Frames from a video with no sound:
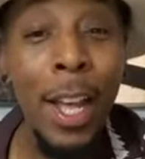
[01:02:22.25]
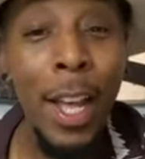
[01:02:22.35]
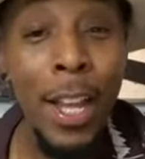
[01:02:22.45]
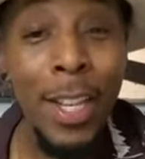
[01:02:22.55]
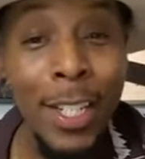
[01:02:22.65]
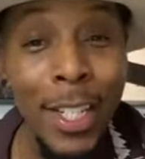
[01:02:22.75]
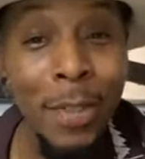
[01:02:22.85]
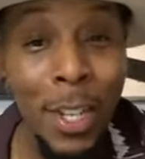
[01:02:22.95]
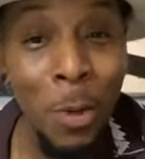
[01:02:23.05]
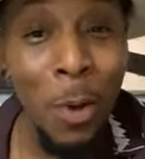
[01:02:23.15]
Uh,
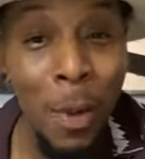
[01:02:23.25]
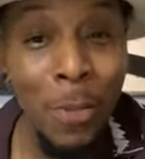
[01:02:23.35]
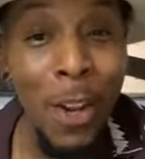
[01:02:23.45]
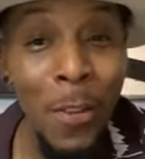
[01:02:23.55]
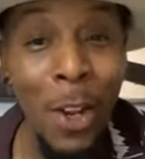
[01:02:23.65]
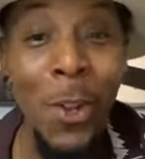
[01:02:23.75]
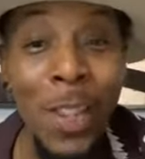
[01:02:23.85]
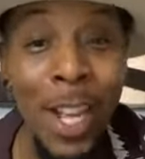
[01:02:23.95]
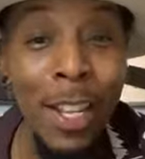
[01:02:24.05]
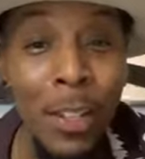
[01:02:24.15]
Tip say you one of my favorite.
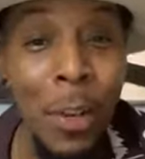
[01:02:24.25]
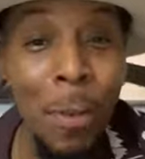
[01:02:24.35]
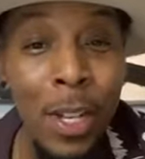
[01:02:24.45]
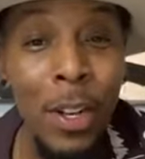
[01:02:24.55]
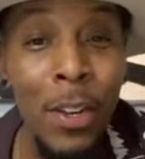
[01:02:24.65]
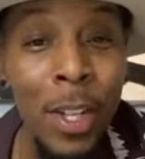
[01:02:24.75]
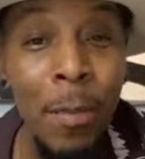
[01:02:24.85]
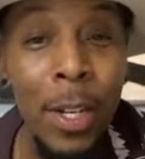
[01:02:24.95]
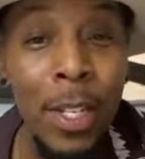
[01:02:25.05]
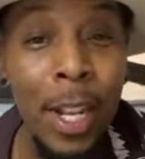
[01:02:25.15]
Oh, thank you so much. Are you
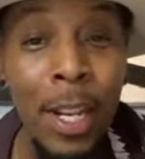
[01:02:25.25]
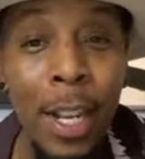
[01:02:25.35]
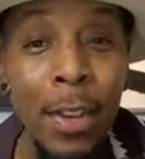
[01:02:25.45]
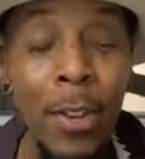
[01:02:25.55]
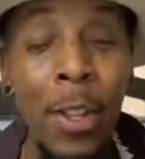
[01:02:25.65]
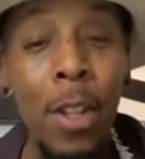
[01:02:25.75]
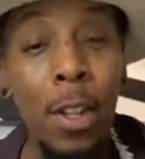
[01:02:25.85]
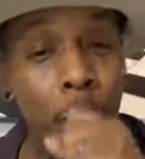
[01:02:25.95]
coming to San Diego?